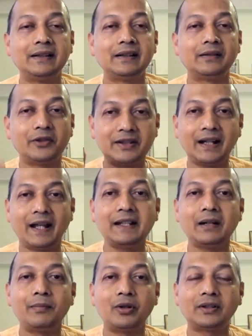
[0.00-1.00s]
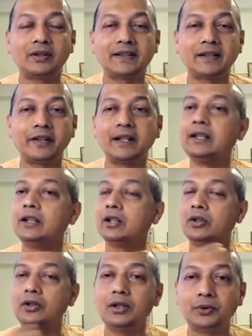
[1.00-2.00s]
Was he lying about the suffering?
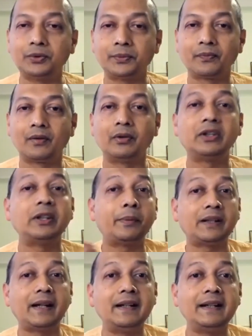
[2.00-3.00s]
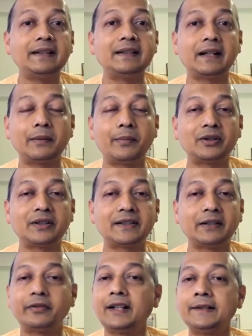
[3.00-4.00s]
No. Was he pretending that about the
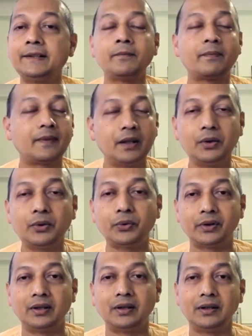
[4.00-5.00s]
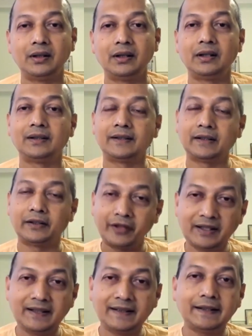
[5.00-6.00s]
suffering? No. The
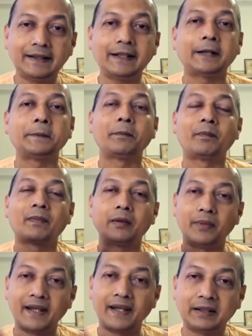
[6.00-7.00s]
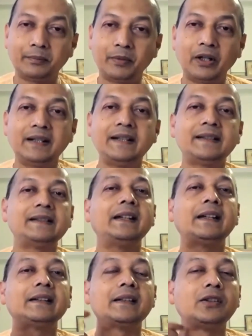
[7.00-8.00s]
suffering is there. As the body is
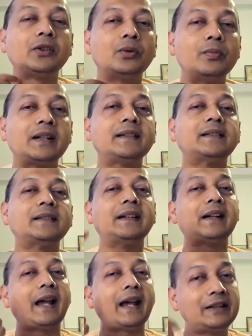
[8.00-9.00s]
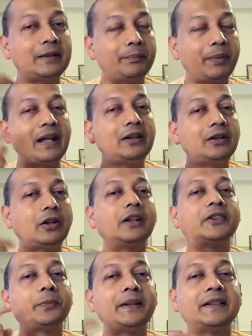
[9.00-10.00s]
there, the tumor is there, and the pain
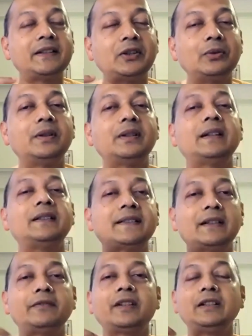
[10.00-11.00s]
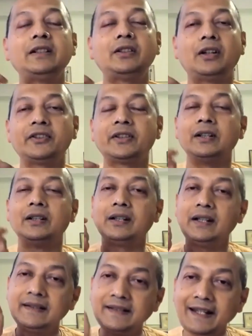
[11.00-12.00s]
caused by the tumor and the suffering caused
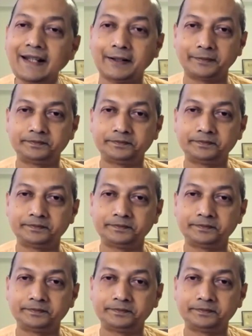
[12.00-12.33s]
is there,